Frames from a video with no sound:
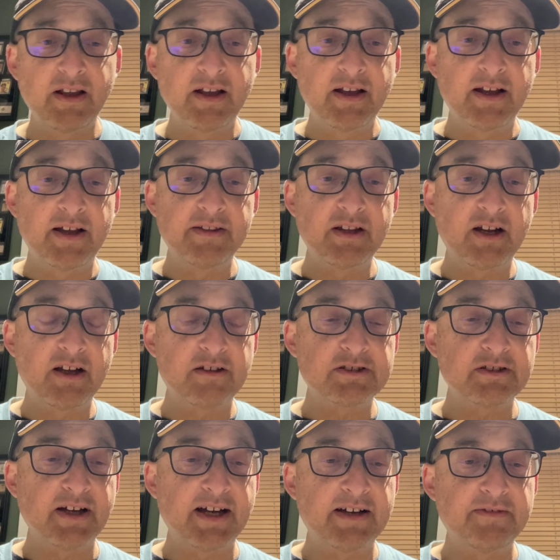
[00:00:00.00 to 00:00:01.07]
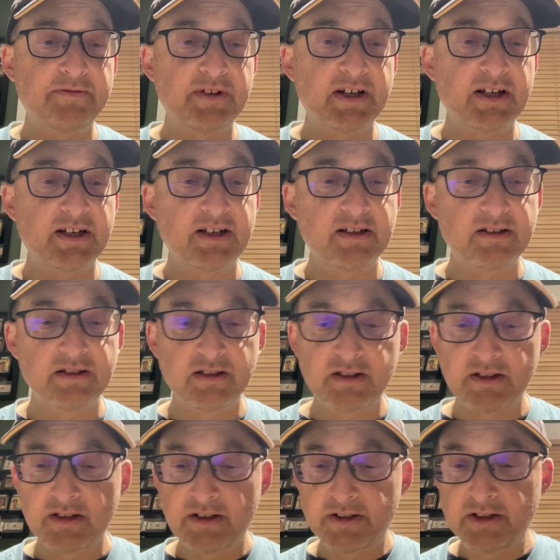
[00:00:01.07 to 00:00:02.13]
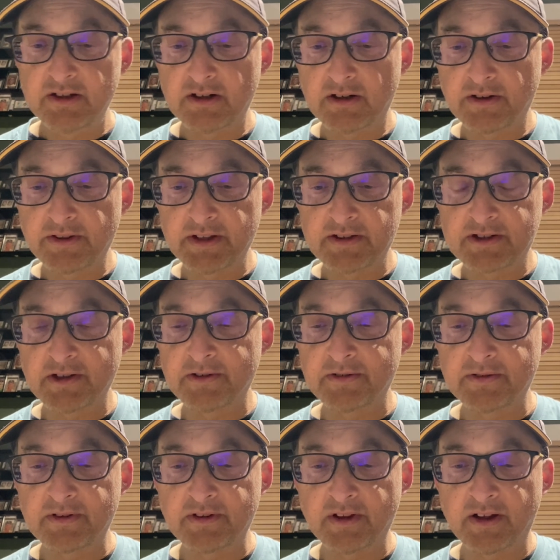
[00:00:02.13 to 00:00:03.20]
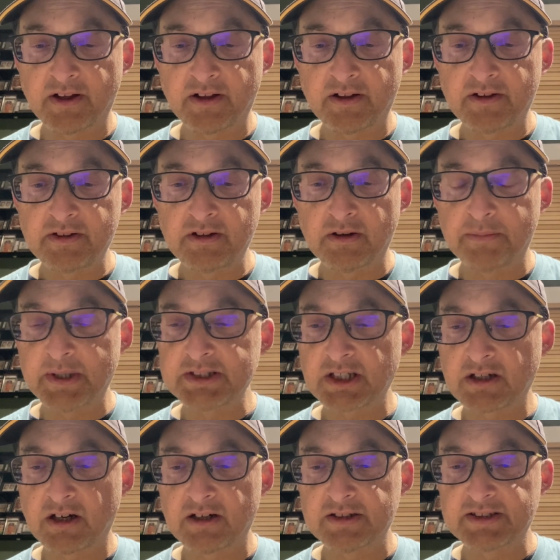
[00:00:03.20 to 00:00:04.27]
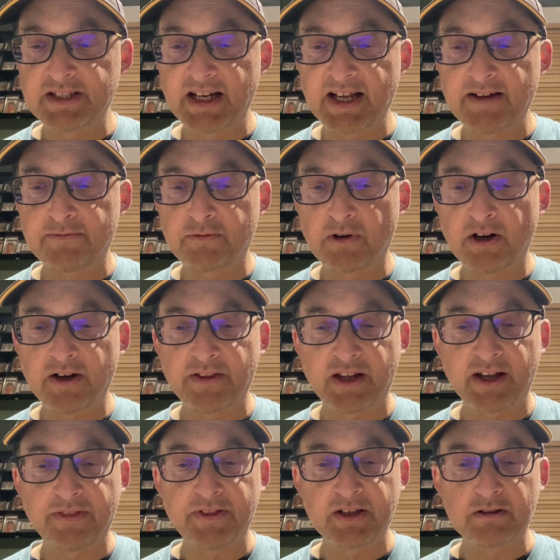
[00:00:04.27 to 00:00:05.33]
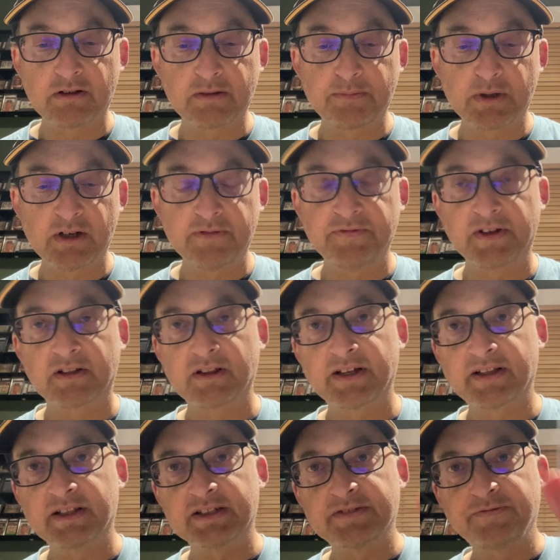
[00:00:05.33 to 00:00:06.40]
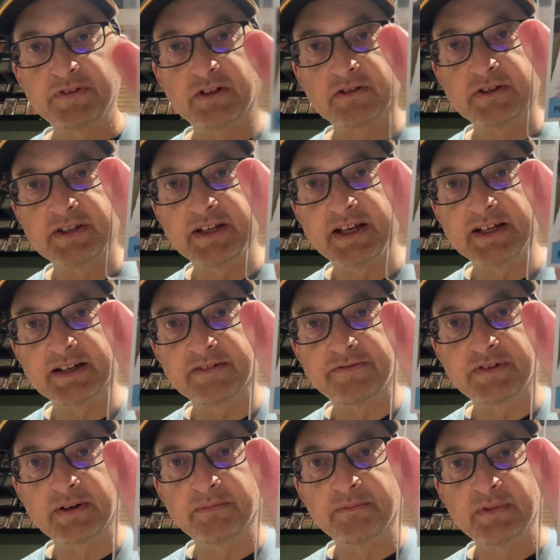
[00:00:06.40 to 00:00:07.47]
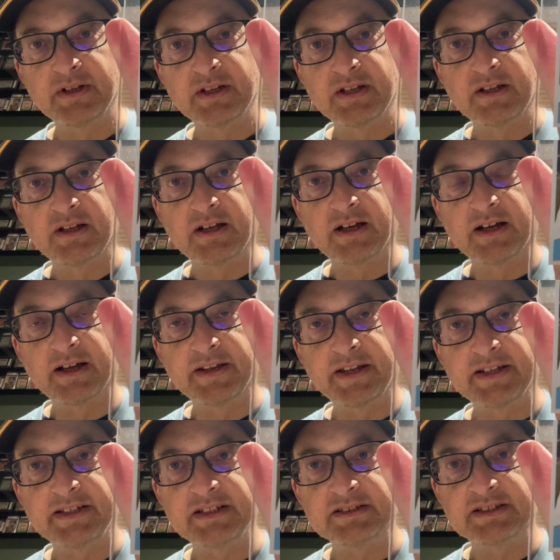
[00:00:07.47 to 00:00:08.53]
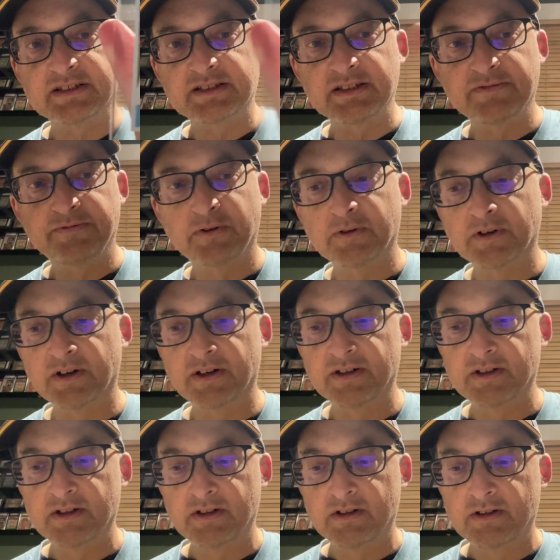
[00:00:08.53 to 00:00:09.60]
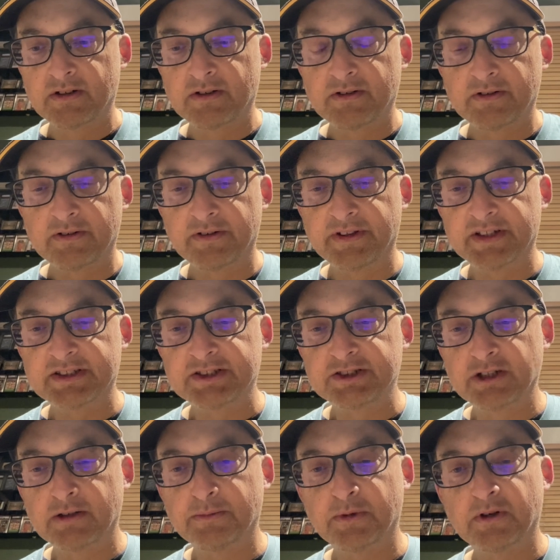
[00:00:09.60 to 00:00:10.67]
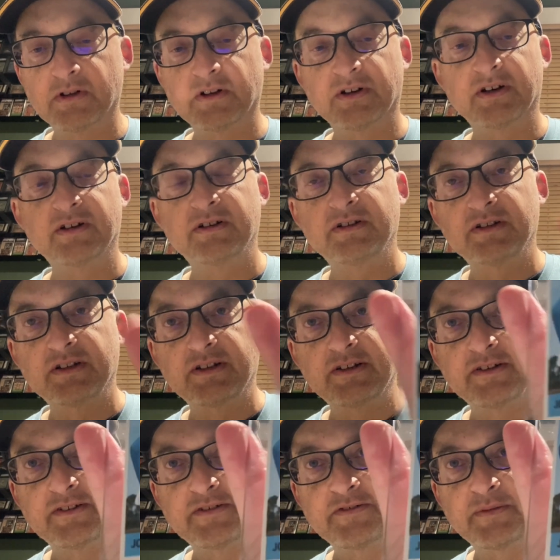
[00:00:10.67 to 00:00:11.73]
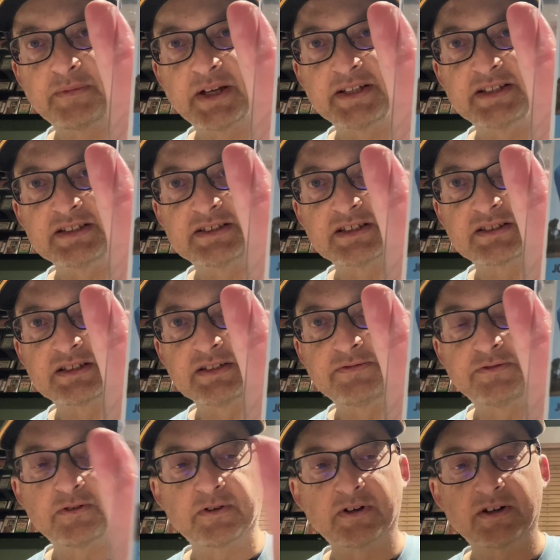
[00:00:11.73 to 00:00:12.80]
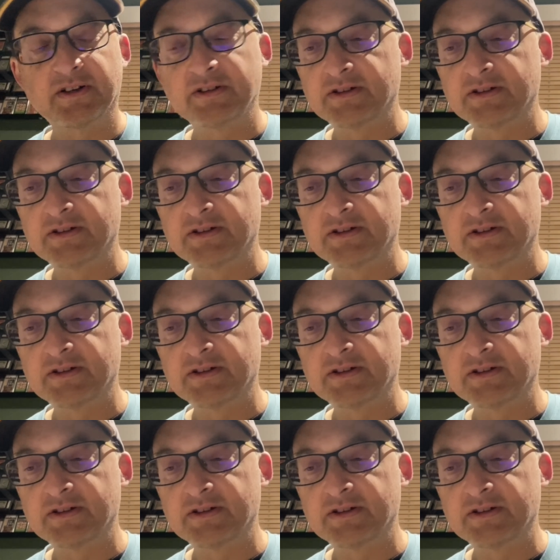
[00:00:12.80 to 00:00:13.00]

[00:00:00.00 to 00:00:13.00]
then I also have, you know, a bunch of cards that I have raw that I think look perfect, like this Phil Ortega from 1964, or this Joe Moeller from 1964,